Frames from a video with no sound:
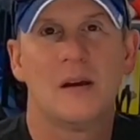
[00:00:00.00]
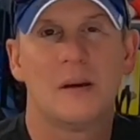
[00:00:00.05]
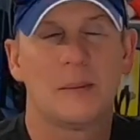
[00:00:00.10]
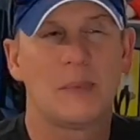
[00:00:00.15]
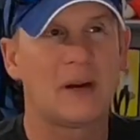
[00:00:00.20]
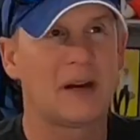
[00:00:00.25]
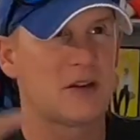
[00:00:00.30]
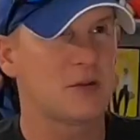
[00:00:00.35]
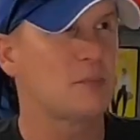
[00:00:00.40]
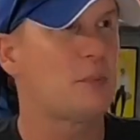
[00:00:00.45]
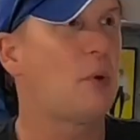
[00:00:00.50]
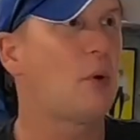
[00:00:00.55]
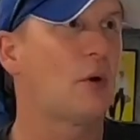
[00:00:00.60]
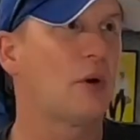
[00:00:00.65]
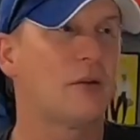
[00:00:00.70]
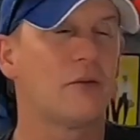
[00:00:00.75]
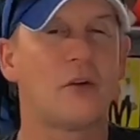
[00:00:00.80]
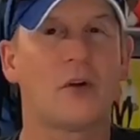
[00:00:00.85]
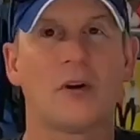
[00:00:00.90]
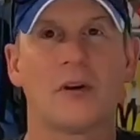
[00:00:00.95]
But as
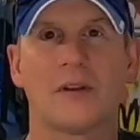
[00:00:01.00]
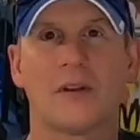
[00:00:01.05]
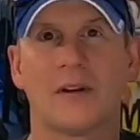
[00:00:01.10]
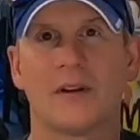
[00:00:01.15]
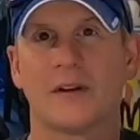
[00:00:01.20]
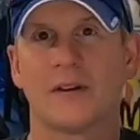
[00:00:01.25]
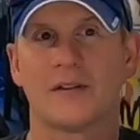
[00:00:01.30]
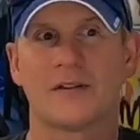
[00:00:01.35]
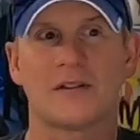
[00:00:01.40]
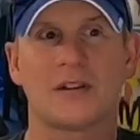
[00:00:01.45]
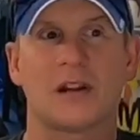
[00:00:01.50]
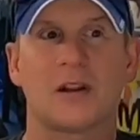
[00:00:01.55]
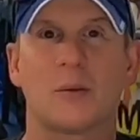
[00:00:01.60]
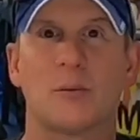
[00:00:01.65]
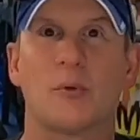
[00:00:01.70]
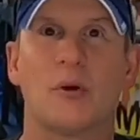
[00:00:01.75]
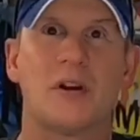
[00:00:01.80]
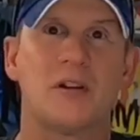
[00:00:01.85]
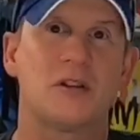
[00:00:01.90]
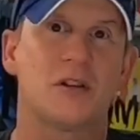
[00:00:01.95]
part of our little
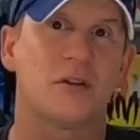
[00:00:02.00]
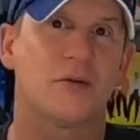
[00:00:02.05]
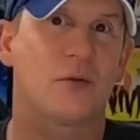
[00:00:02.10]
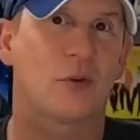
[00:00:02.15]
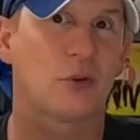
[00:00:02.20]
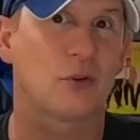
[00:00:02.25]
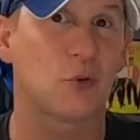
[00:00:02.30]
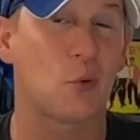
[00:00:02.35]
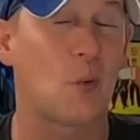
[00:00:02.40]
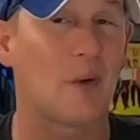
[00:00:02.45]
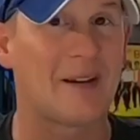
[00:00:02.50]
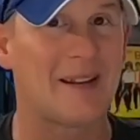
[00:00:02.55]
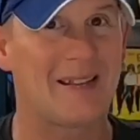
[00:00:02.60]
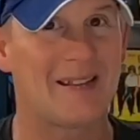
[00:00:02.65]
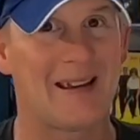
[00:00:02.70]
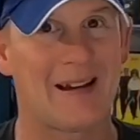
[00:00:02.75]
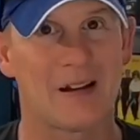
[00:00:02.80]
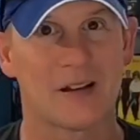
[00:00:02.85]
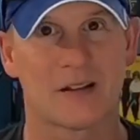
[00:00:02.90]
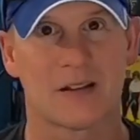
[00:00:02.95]
celebration for
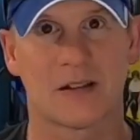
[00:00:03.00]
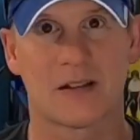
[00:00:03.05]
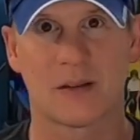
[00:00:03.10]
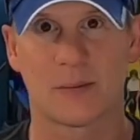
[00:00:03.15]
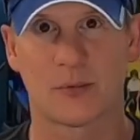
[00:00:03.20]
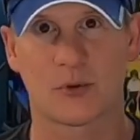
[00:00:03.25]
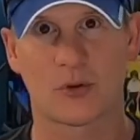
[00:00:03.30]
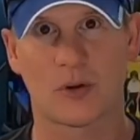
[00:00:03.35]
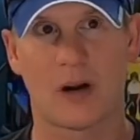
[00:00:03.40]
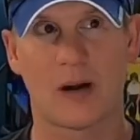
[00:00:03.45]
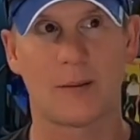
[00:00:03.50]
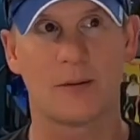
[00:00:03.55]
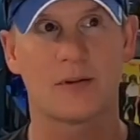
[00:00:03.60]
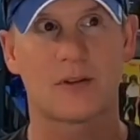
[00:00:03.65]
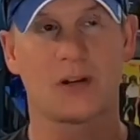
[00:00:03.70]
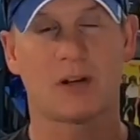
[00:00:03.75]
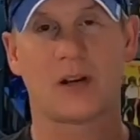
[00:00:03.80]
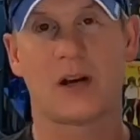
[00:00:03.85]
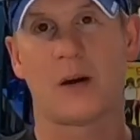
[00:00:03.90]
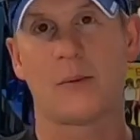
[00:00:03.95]
20,000
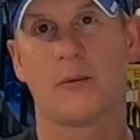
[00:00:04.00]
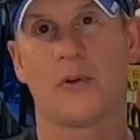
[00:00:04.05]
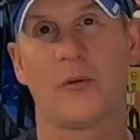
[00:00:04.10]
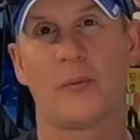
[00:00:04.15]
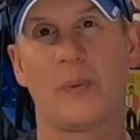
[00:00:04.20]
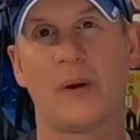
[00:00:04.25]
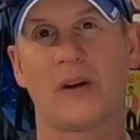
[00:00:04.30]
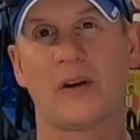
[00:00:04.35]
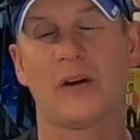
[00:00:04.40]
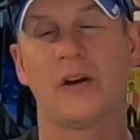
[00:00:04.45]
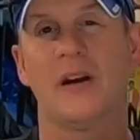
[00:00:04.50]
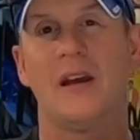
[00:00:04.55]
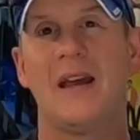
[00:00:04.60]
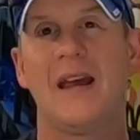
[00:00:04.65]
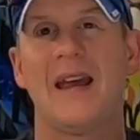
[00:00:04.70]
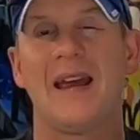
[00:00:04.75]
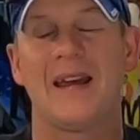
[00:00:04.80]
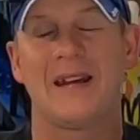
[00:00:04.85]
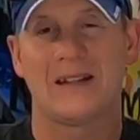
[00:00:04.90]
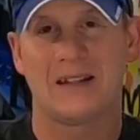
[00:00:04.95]
subscribers on Commonwealth Picker
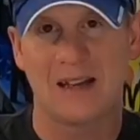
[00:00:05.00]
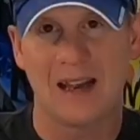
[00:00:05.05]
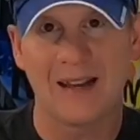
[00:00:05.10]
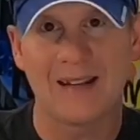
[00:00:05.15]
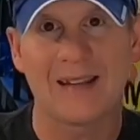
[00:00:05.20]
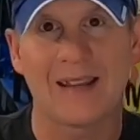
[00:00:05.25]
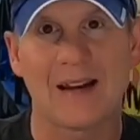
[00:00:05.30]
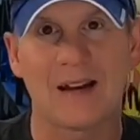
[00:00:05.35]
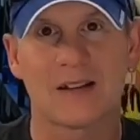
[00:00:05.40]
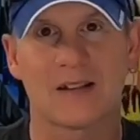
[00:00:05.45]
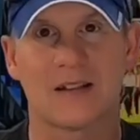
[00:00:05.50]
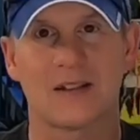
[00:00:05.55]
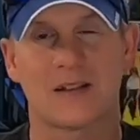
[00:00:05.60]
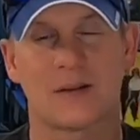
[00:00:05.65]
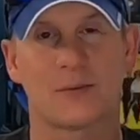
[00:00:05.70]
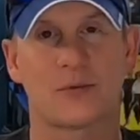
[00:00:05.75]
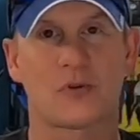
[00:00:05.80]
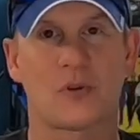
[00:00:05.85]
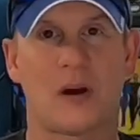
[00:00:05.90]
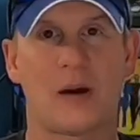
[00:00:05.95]
and 10,000
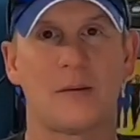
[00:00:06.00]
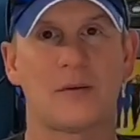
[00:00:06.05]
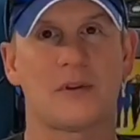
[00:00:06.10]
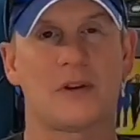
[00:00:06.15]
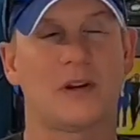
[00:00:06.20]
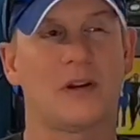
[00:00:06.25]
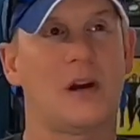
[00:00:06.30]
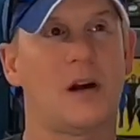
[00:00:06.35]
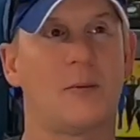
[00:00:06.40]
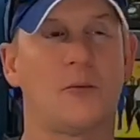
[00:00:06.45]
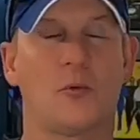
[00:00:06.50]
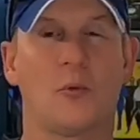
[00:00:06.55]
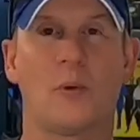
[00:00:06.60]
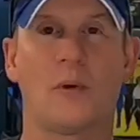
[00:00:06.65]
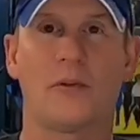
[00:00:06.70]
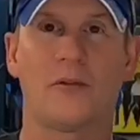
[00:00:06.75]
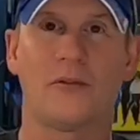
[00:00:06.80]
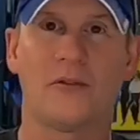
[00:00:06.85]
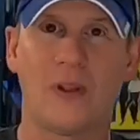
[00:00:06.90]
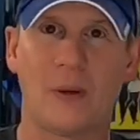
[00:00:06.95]
subscribers on
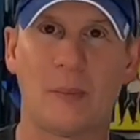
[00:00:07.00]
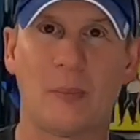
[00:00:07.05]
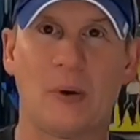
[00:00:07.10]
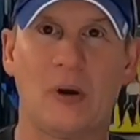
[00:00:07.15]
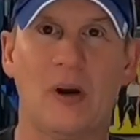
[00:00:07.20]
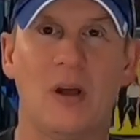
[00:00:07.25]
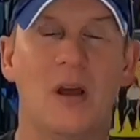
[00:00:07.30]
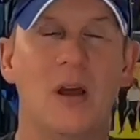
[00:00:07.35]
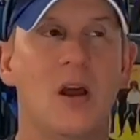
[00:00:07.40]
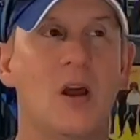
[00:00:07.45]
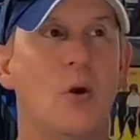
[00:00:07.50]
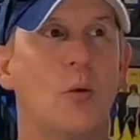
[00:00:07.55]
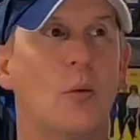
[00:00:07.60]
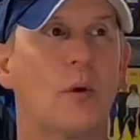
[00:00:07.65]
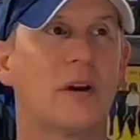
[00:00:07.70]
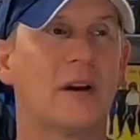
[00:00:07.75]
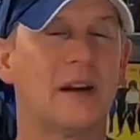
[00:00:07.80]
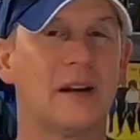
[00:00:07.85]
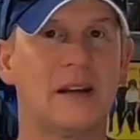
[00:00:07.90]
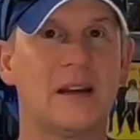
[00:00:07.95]
Commonwealth Flipper,
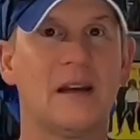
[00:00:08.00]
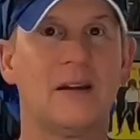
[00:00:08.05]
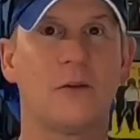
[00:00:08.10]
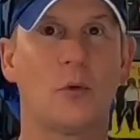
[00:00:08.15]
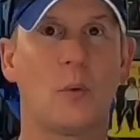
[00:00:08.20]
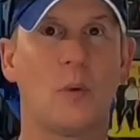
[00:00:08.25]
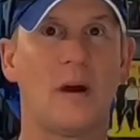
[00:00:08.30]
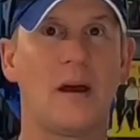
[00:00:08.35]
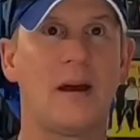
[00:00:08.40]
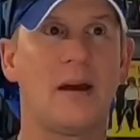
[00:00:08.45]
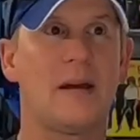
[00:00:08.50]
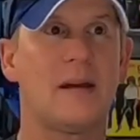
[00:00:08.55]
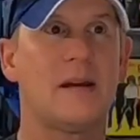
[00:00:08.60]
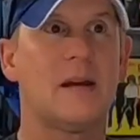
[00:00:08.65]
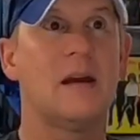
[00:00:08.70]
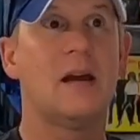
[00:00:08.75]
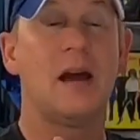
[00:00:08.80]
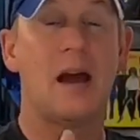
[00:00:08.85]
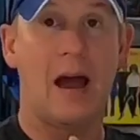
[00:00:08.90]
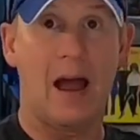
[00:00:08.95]
we're going to give
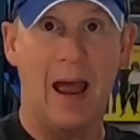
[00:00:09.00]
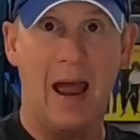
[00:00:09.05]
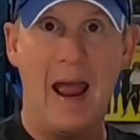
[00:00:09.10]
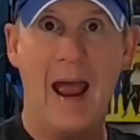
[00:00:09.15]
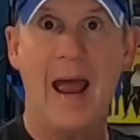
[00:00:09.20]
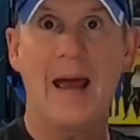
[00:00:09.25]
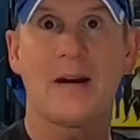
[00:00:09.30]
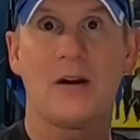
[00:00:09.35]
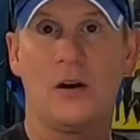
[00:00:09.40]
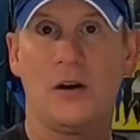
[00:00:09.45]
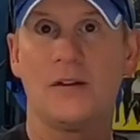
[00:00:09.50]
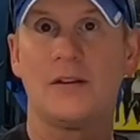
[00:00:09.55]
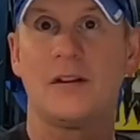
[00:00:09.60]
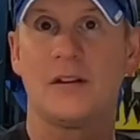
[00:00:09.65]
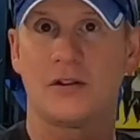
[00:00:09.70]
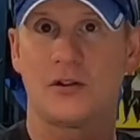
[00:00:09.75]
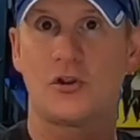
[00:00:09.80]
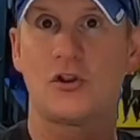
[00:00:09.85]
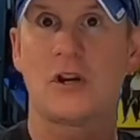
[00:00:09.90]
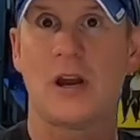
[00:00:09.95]
away a hat on
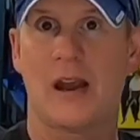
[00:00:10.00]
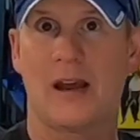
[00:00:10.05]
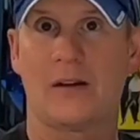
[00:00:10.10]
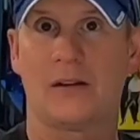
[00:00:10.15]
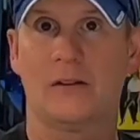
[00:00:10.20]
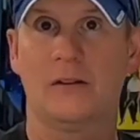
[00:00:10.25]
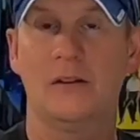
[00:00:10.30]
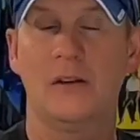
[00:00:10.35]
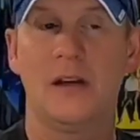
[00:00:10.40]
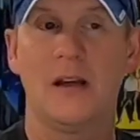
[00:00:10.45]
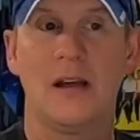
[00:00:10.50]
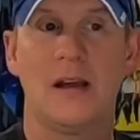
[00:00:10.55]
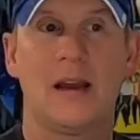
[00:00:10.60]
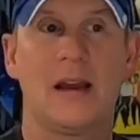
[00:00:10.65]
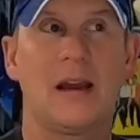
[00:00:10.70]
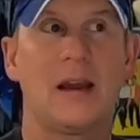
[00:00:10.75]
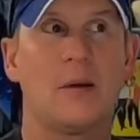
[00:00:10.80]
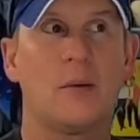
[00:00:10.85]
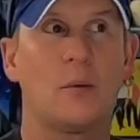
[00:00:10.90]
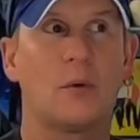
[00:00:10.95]
this channel.
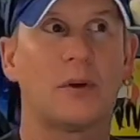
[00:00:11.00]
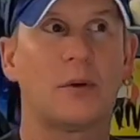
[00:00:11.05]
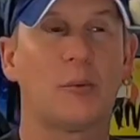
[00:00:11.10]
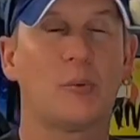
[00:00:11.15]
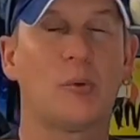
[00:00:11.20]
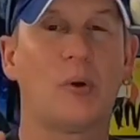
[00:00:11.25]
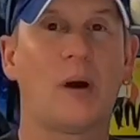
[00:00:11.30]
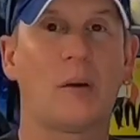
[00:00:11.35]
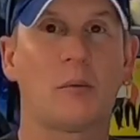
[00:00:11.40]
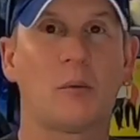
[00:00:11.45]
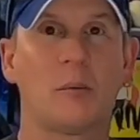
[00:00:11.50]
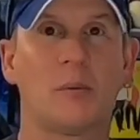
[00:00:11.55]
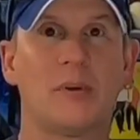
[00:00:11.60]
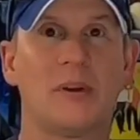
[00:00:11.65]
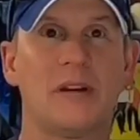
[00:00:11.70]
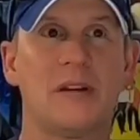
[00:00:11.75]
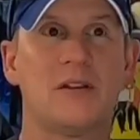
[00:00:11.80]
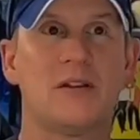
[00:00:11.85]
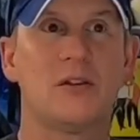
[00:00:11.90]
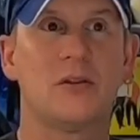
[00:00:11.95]
And we're going to
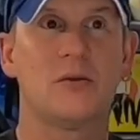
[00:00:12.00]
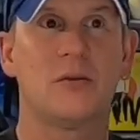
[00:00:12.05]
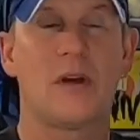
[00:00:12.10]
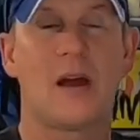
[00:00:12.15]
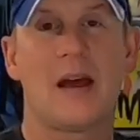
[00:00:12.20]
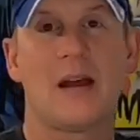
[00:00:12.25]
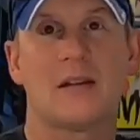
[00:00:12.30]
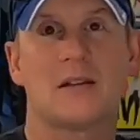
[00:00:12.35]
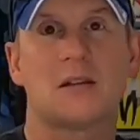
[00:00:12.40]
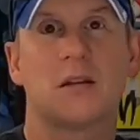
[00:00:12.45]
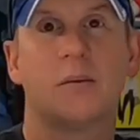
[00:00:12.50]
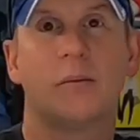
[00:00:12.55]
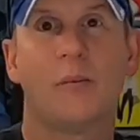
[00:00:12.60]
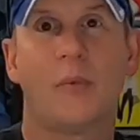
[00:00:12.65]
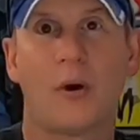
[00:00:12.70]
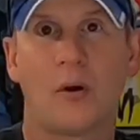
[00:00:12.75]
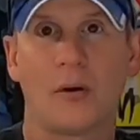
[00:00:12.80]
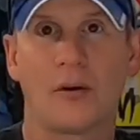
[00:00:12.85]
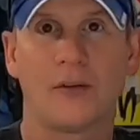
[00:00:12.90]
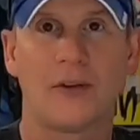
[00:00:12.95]
probably do that
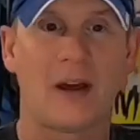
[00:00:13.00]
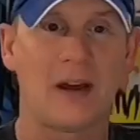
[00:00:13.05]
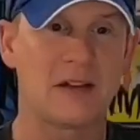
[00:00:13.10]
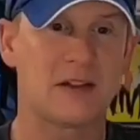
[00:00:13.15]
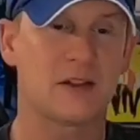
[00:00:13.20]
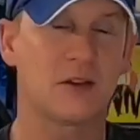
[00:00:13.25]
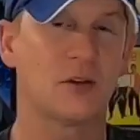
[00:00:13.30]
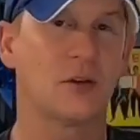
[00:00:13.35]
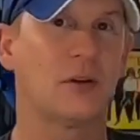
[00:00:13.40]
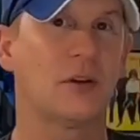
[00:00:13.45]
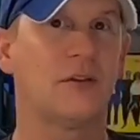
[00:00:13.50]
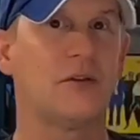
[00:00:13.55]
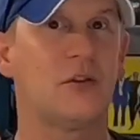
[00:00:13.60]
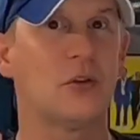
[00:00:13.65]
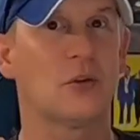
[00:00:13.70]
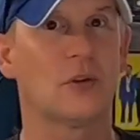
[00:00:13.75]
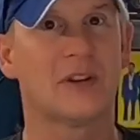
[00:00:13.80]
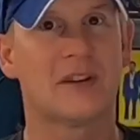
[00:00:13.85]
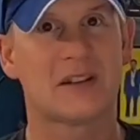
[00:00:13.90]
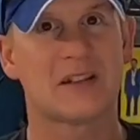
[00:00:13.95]
tomorrow night. So if
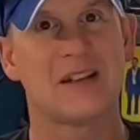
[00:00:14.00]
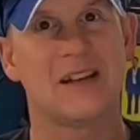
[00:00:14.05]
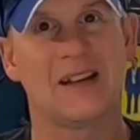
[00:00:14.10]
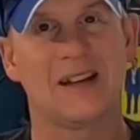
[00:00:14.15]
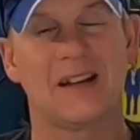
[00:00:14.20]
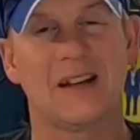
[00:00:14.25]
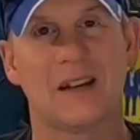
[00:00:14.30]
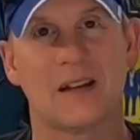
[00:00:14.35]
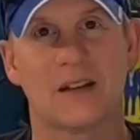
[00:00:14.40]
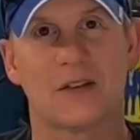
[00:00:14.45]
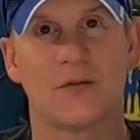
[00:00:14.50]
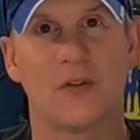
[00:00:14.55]
you're listening to this